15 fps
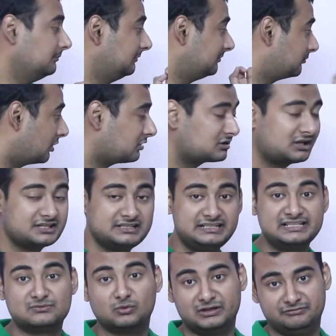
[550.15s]
but
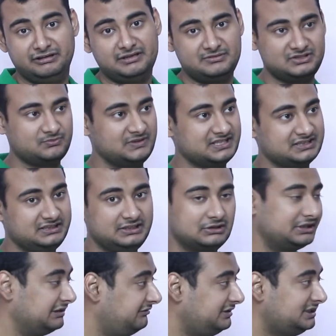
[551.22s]
broadcasting is one way it's basically
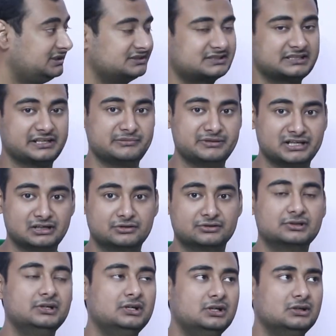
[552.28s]
your tv screaming
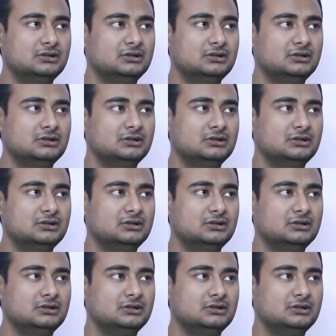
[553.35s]
out